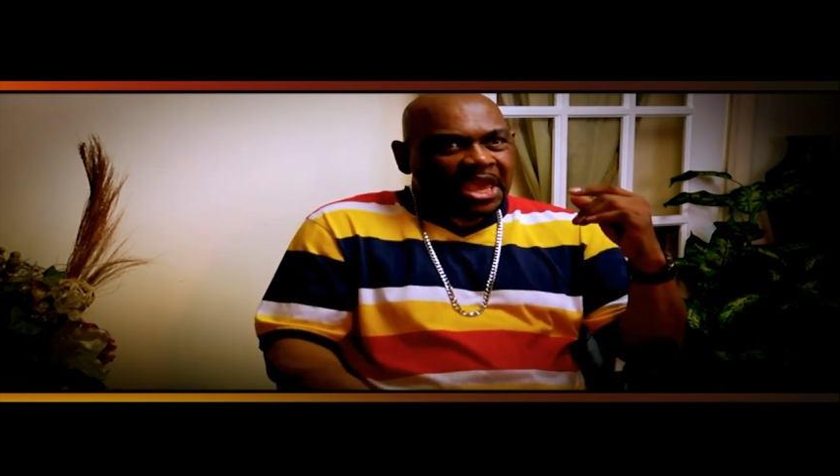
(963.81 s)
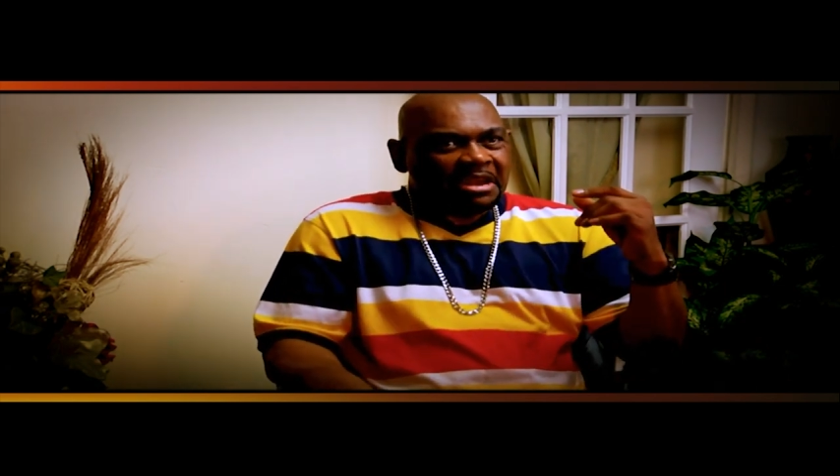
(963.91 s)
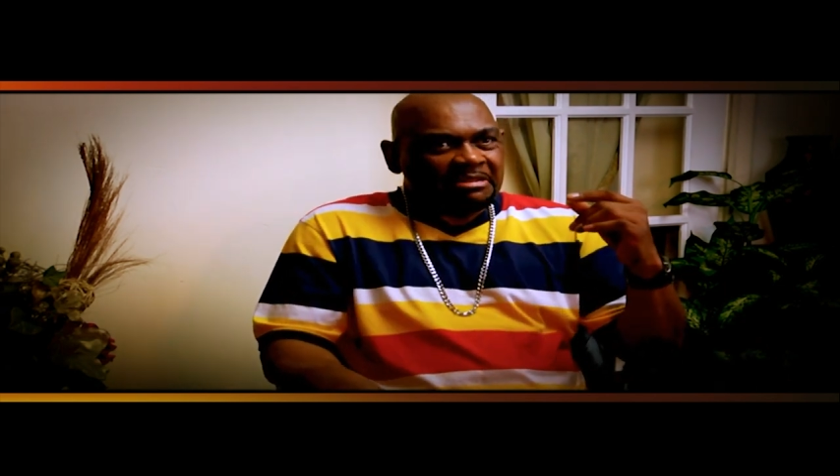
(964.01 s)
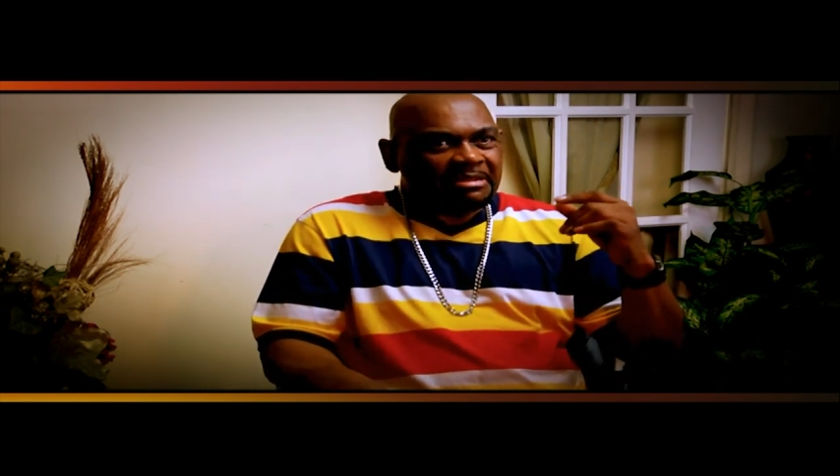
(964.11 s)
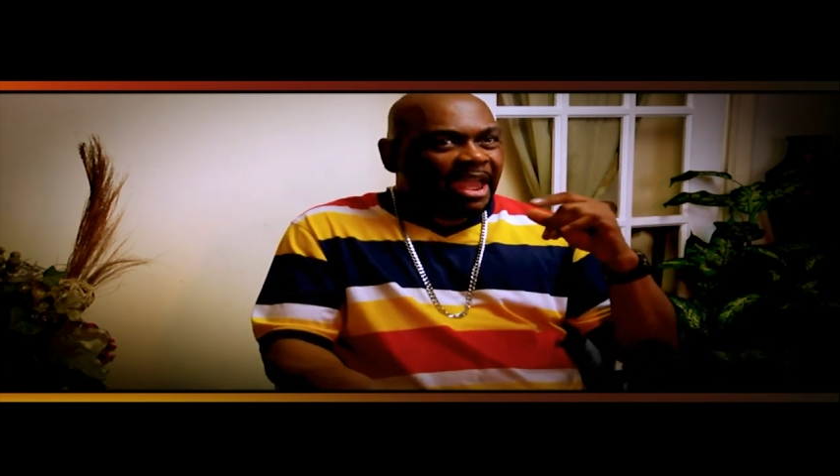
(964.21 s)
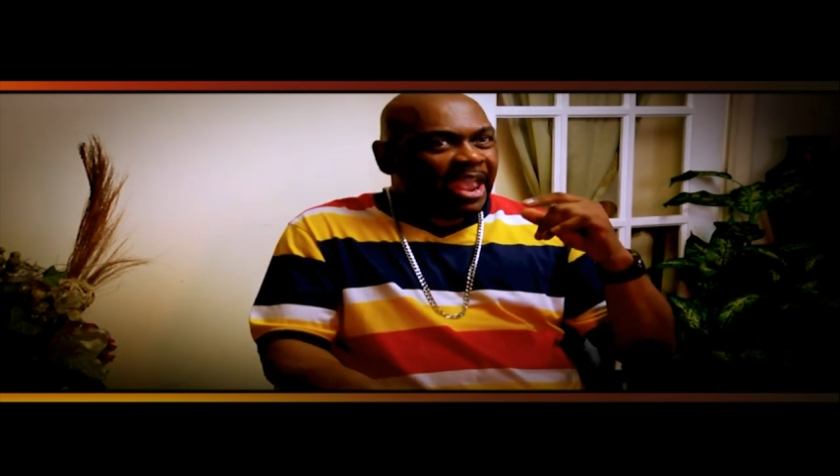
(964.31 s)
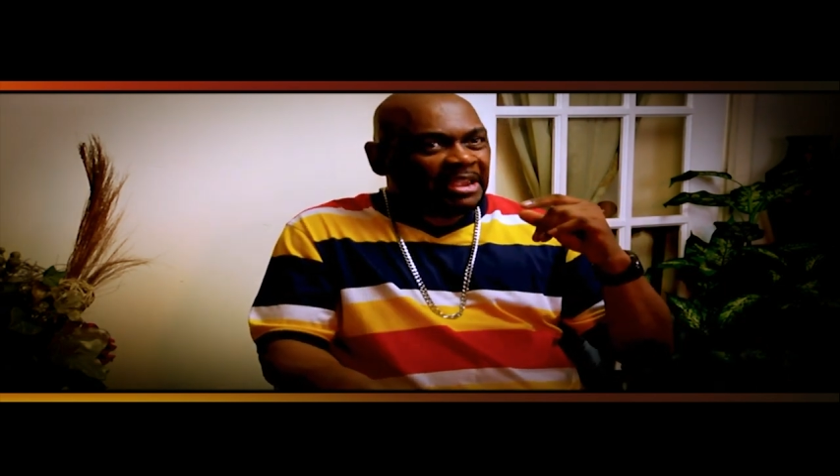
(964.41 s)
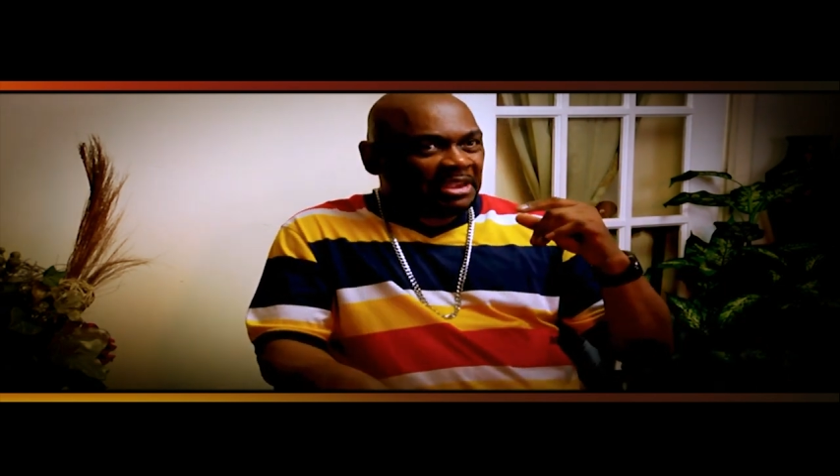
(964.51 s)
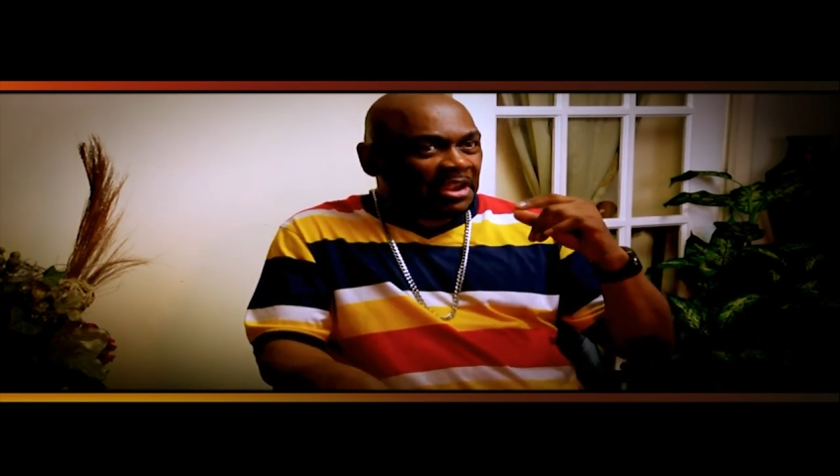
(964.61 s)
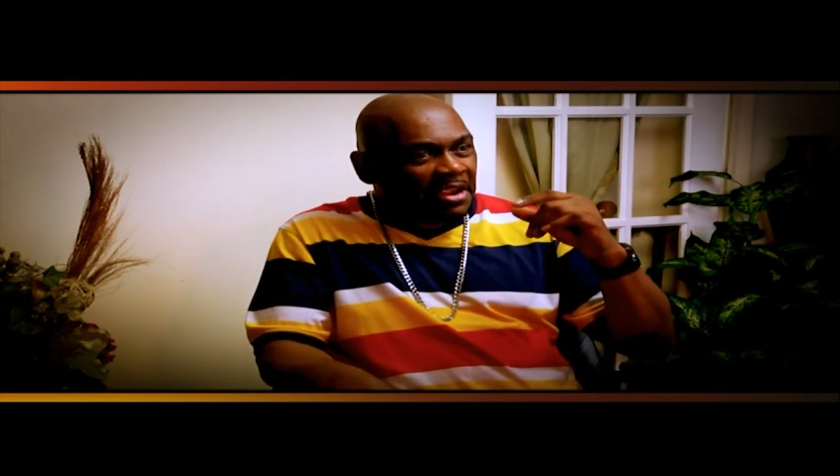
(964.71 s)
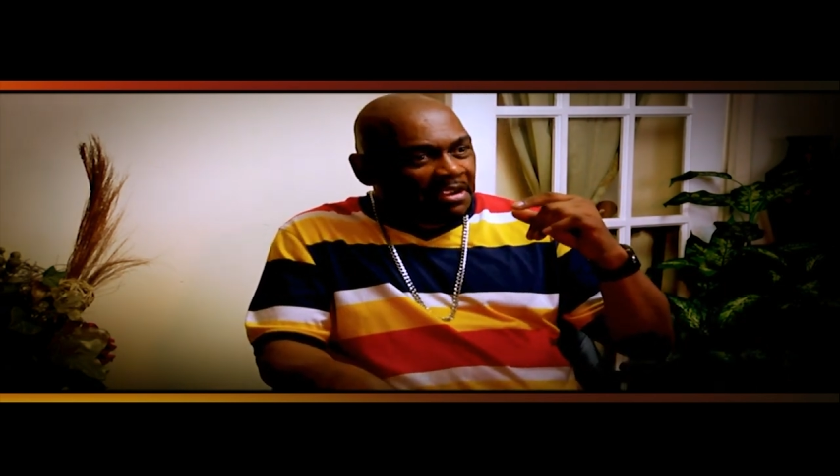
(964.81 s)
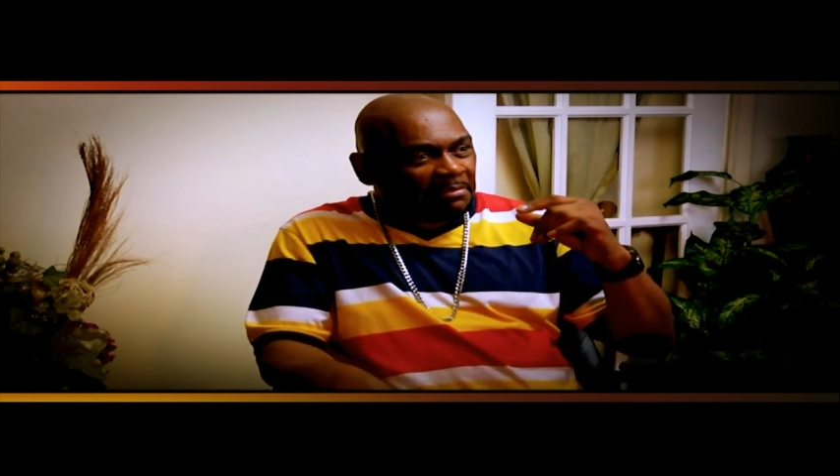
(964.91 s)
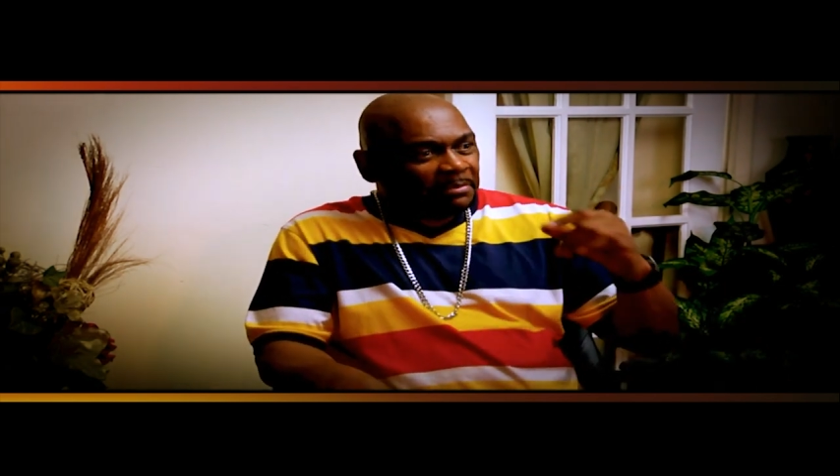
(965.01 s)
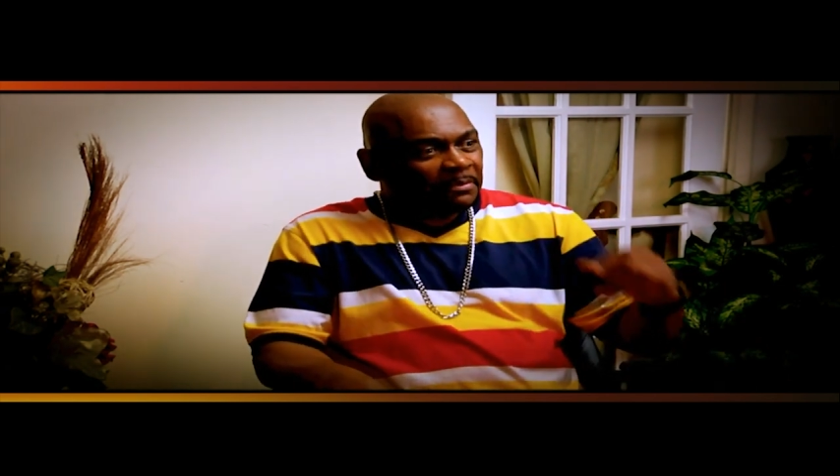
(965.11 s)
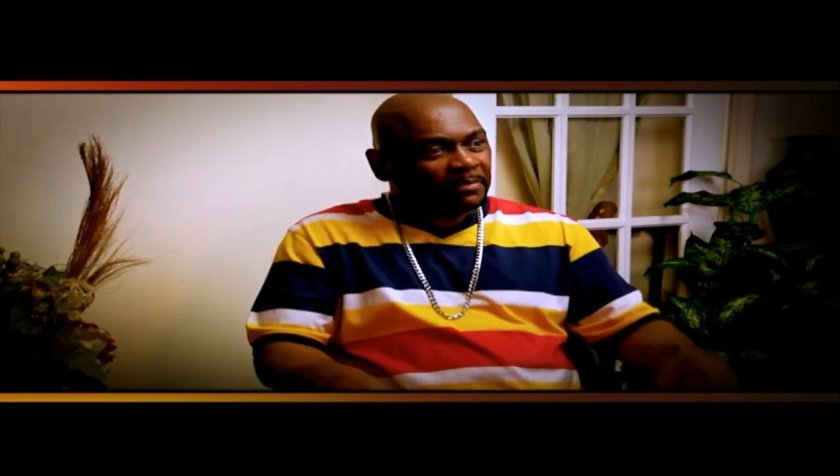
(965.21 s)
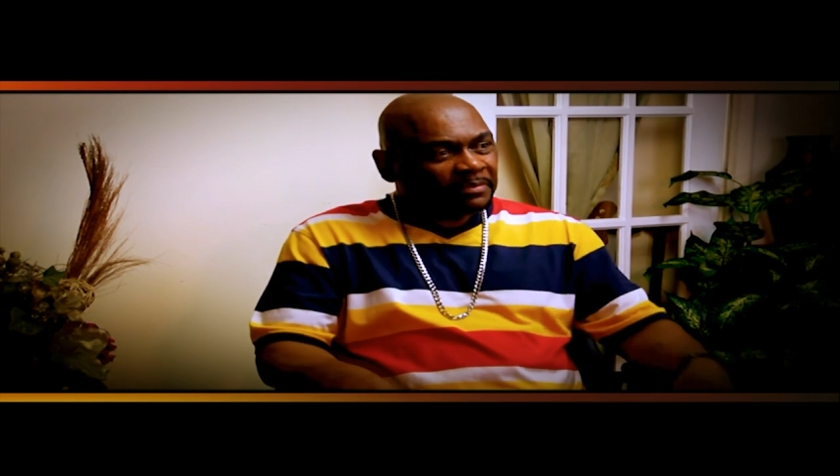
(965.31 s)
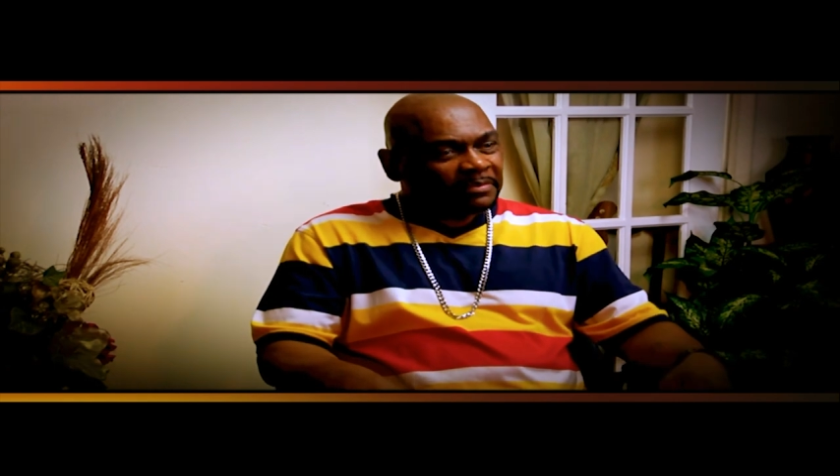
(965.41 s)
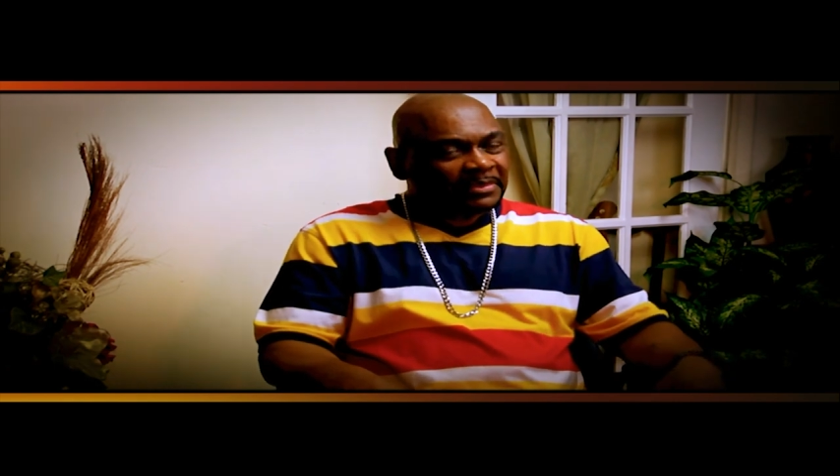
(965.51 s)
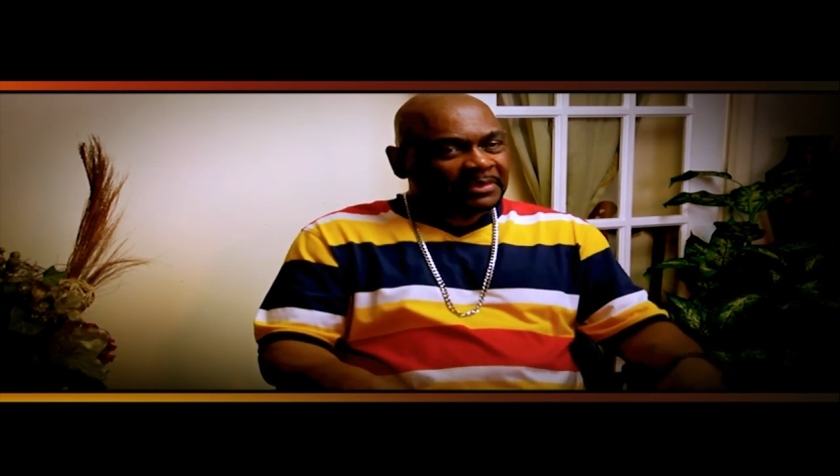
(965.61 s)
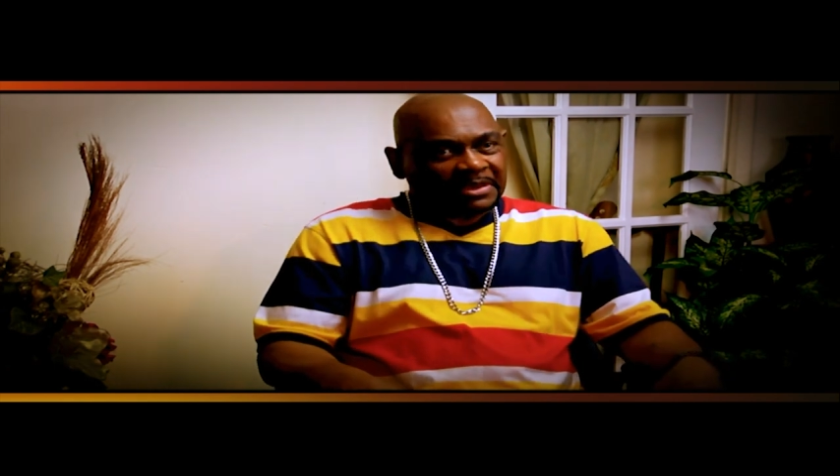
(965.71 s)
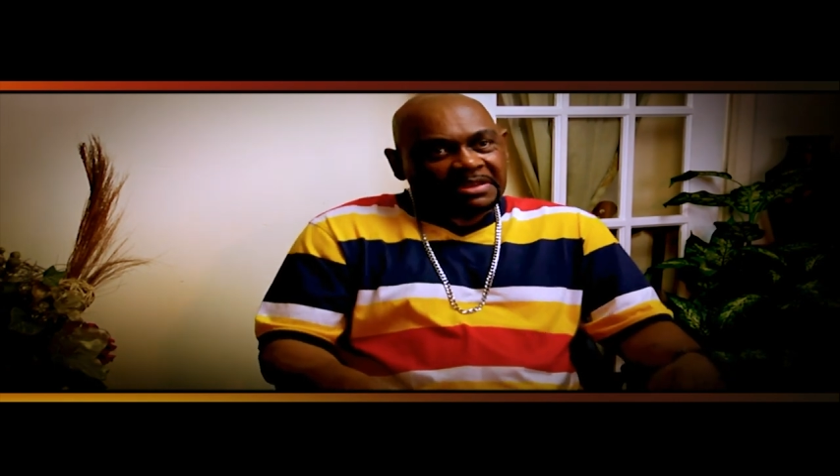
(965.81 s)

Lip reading: I don't like him.